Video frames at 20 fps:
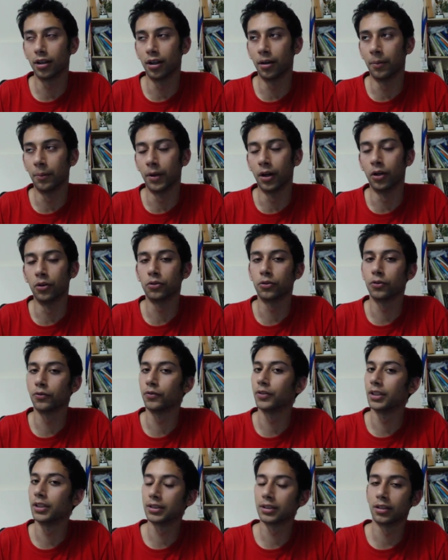amount
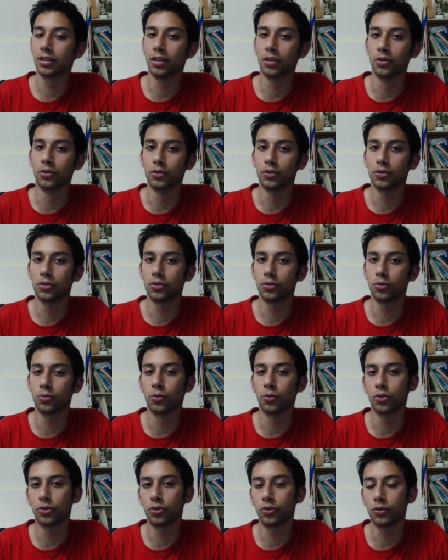of discount to
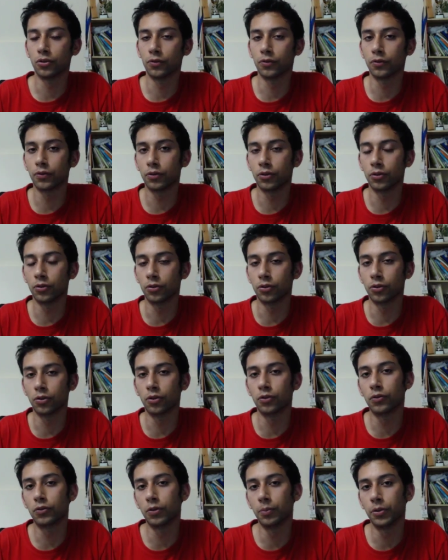what you you
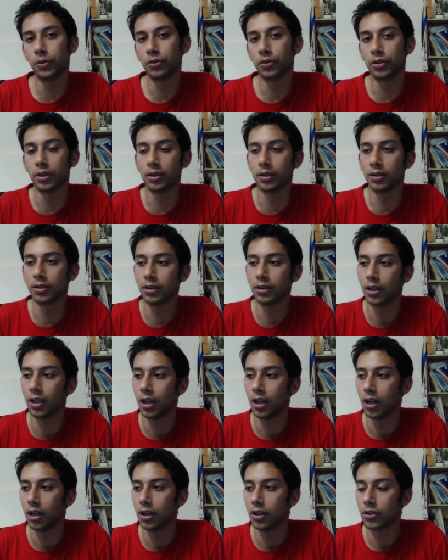contributed
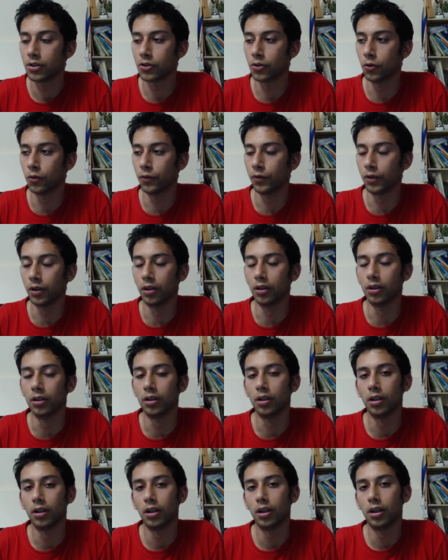so far.
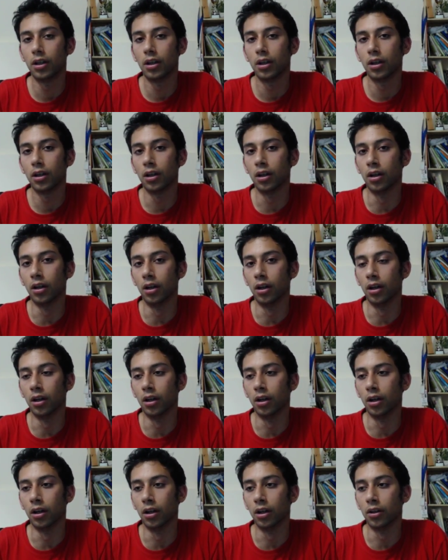
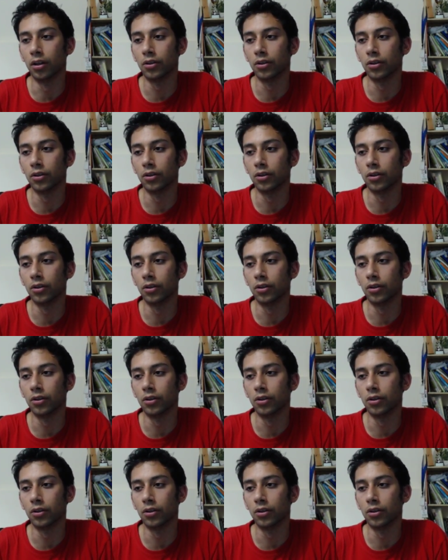Uh,